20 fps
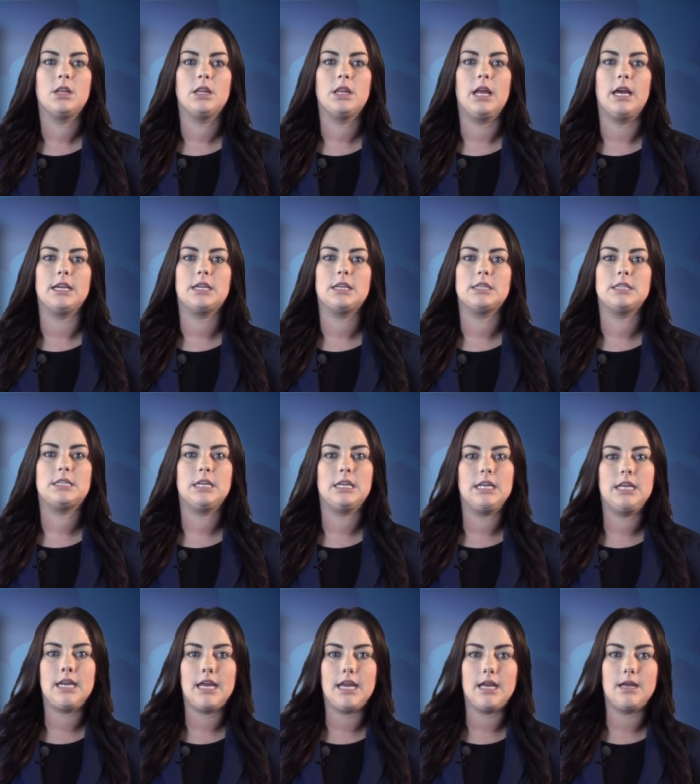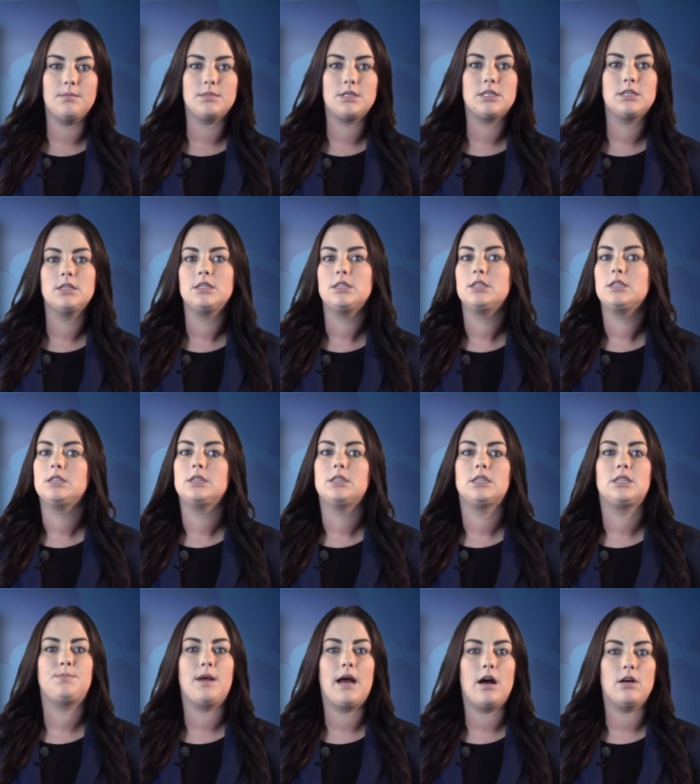like city names,
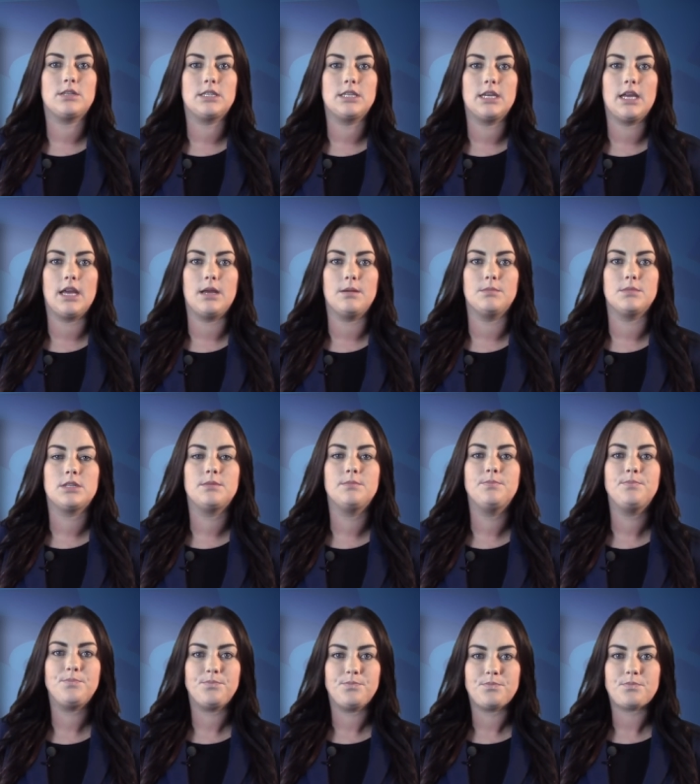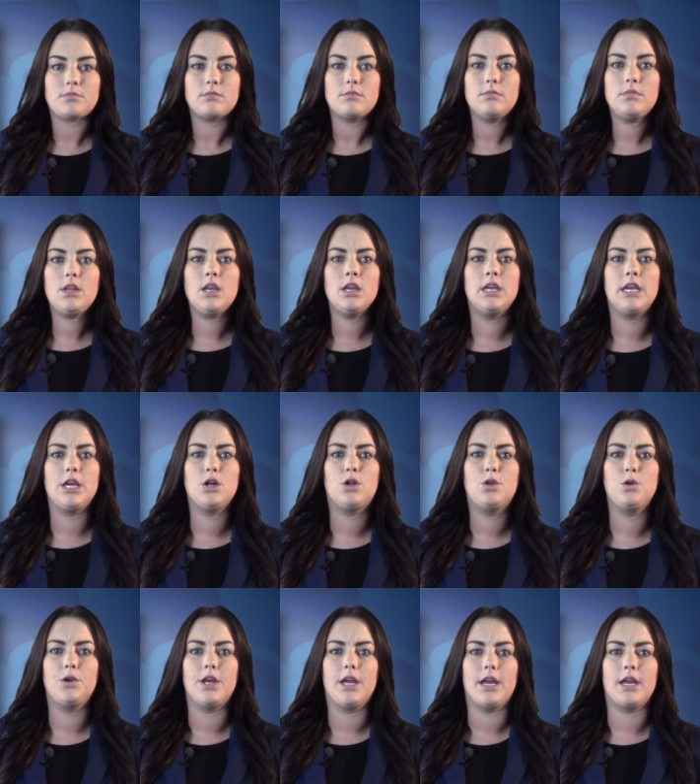spouse names,
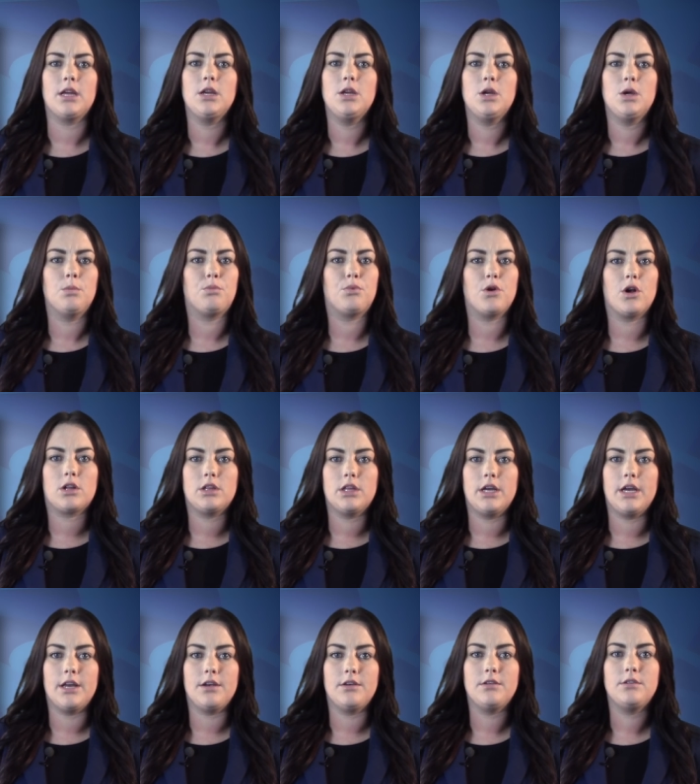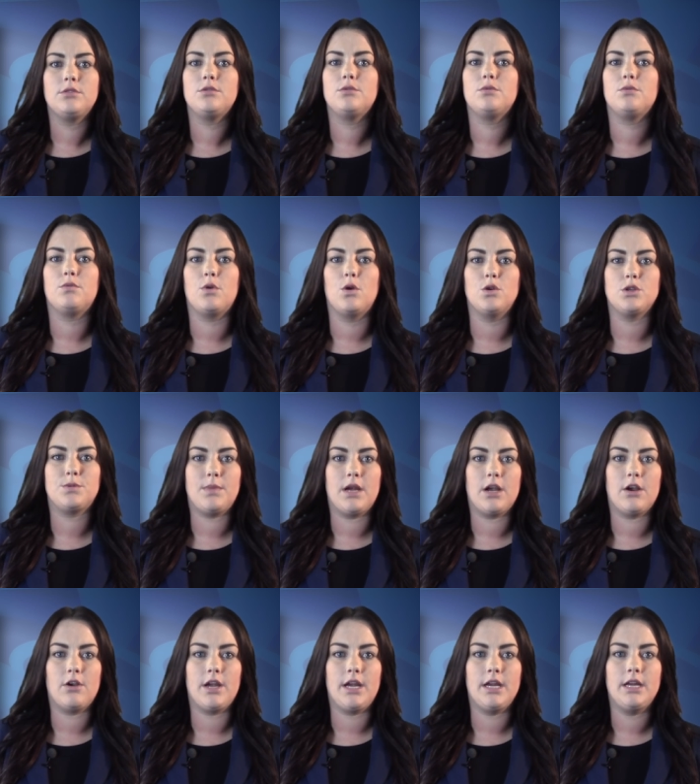including Brooklyn,
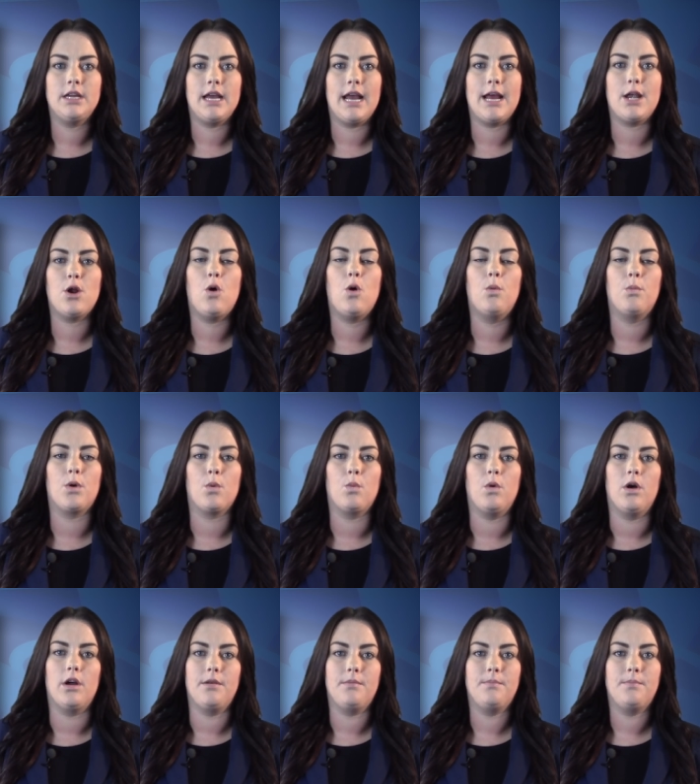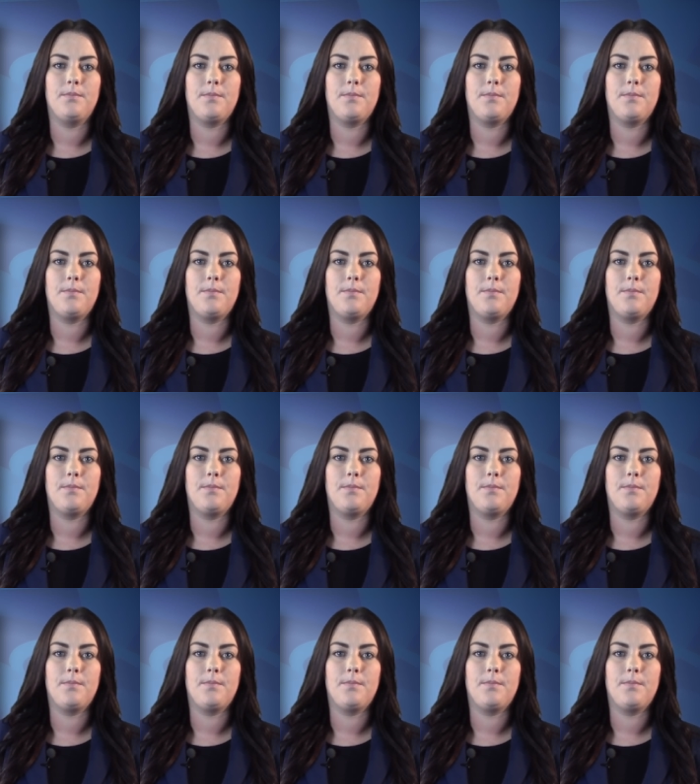Rosemary, and Homer 1.